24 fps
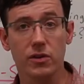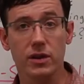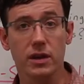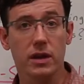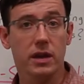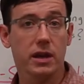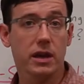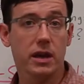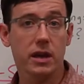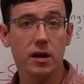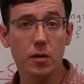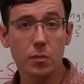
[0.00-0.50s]
the
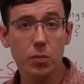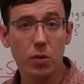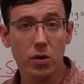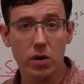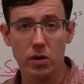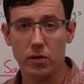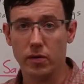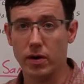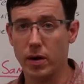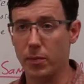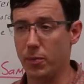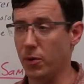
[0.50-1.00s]

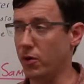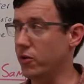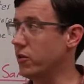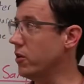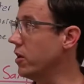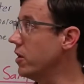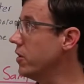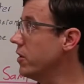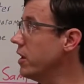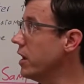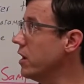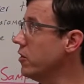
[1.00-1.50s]
input
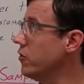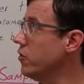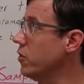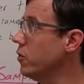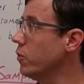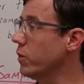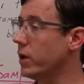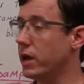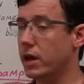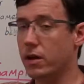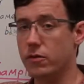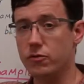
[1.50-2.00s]
representation
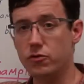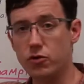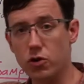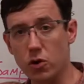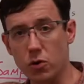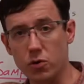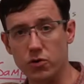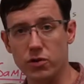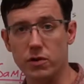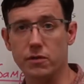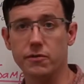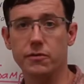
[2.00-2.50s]
we have
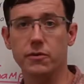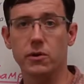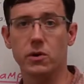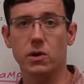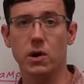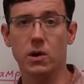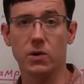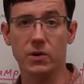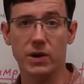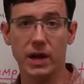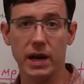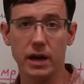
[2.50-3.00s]
chosen for
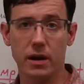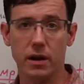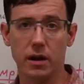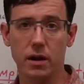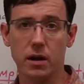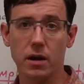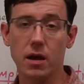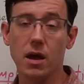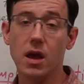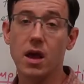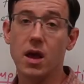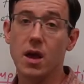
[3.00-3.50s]
our
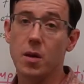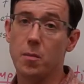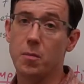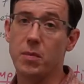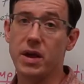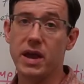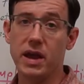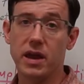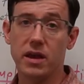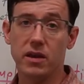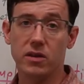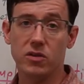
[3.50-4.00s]
data
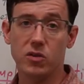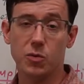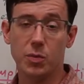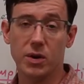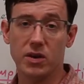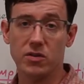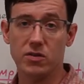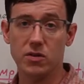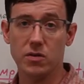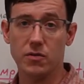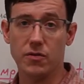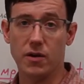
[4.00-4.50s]
may
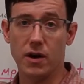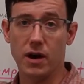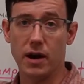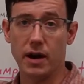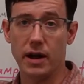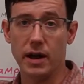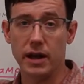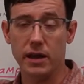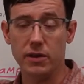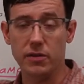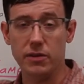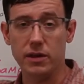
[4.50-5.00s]

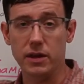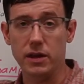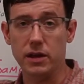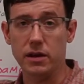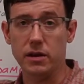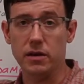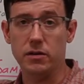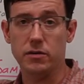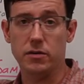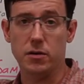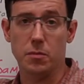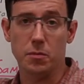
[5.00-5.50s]
specify
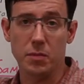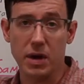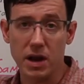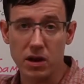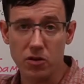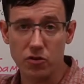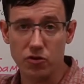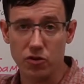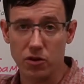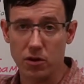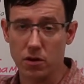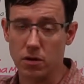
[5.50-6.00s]
the
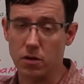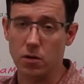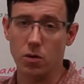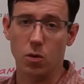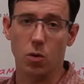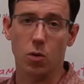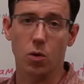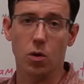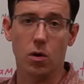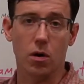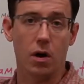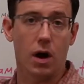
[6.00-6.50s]
dimension
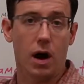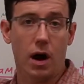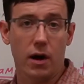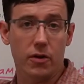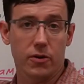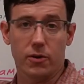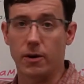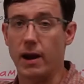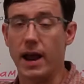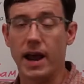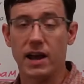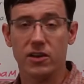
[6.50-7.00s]
or
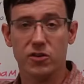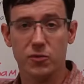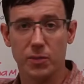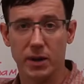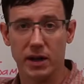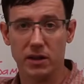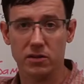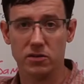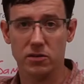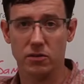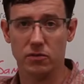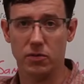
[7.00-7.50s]
other
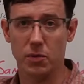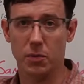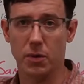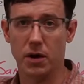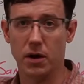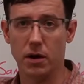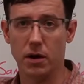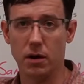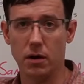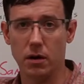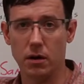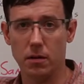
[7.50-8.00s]
aspects of the
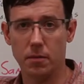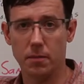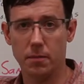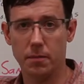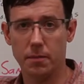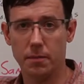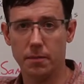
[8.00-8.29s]
model